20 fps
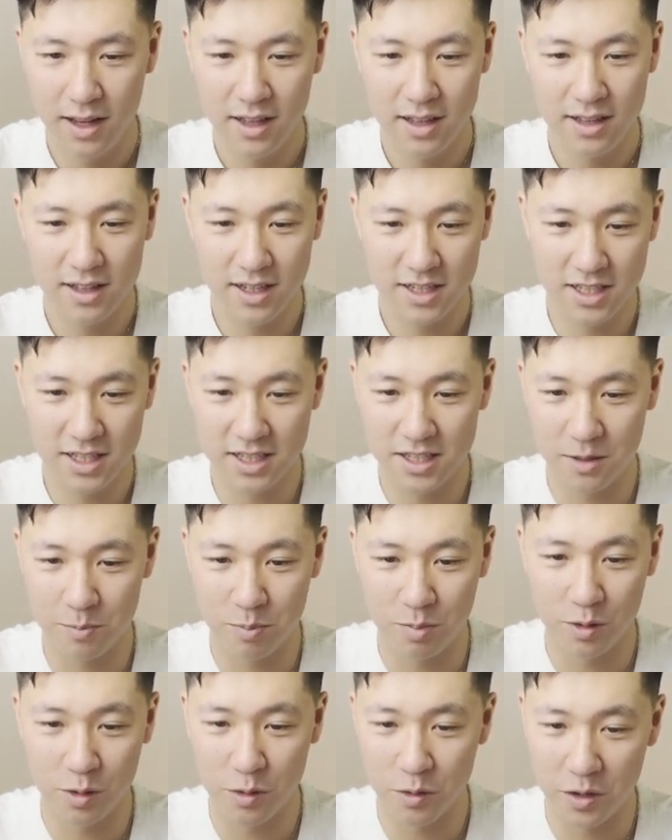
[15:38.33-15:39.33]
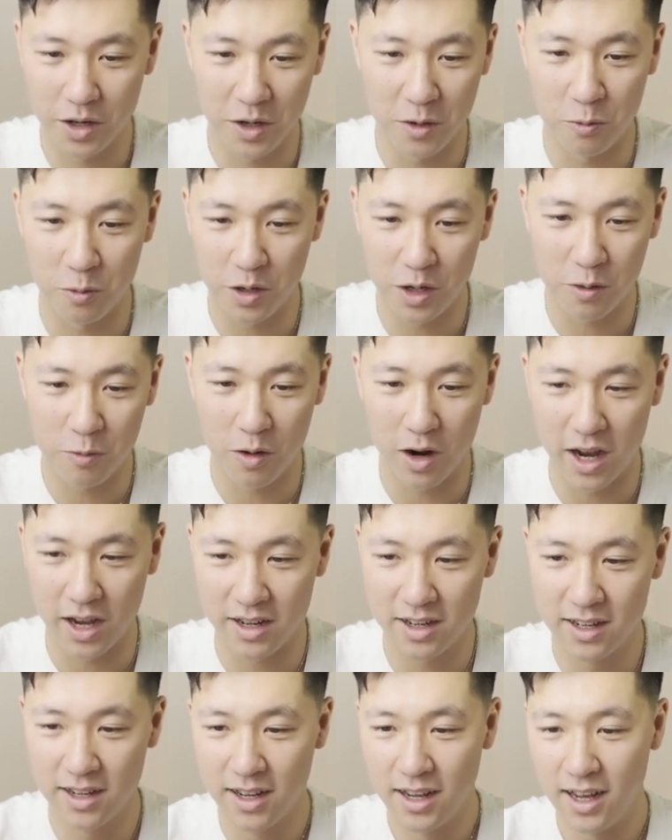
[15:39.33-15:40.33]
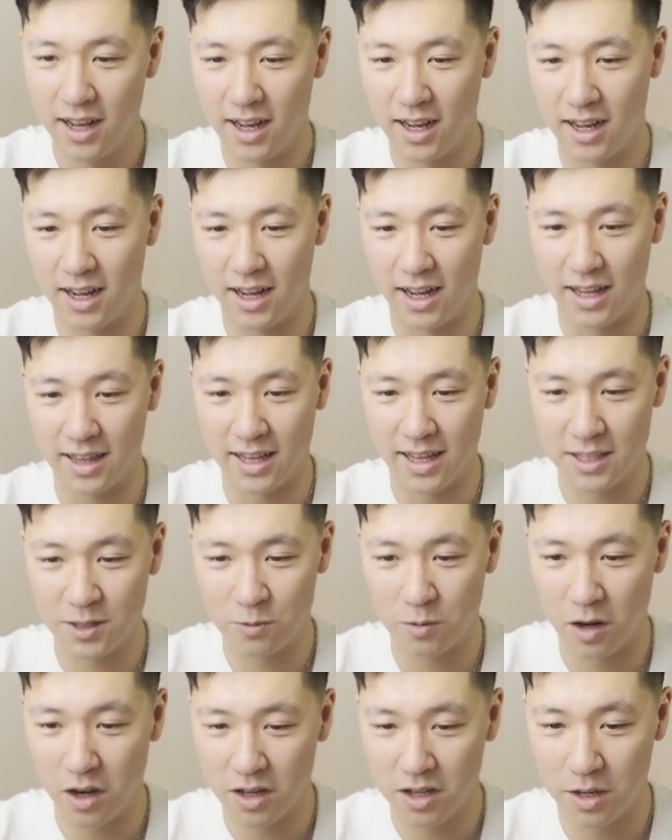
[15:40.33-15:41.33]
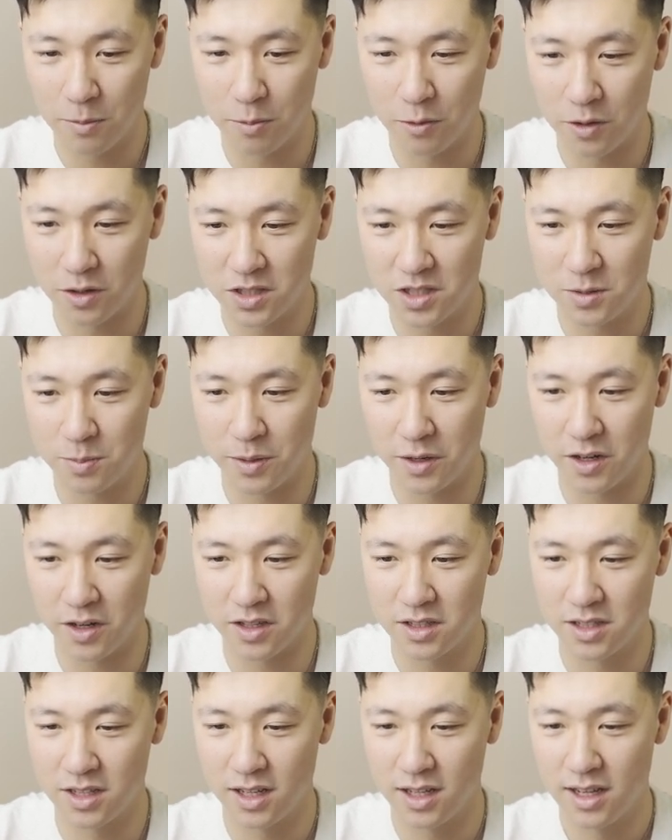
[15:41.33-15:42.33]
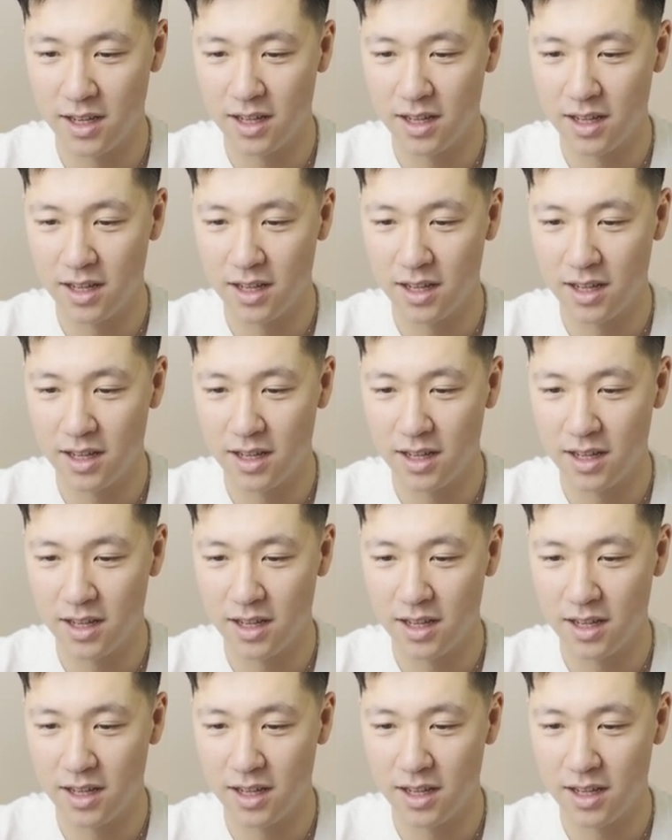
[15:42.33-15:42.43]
this is a brewery, Rewind, and that's Rocky Point Spirits.